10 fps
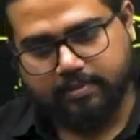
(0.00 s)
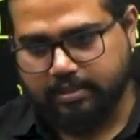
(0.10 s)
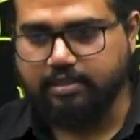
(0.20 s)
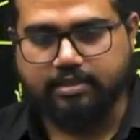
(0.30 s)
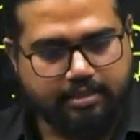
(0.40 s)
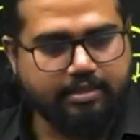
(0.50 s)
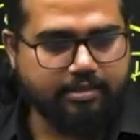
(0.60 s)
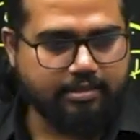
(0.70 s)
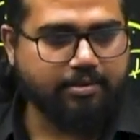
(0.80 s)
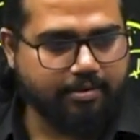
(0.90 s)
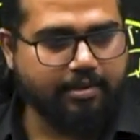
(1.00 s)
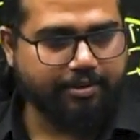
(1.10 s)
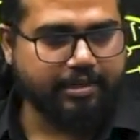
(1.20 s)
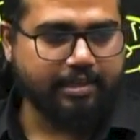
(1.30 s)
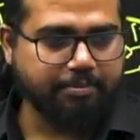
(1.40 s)
Yes, India is
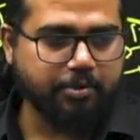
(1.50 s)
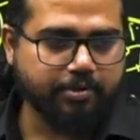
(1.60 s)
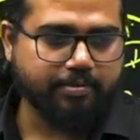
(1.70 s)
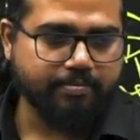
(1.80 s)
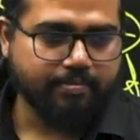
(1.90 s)
giving debt to them.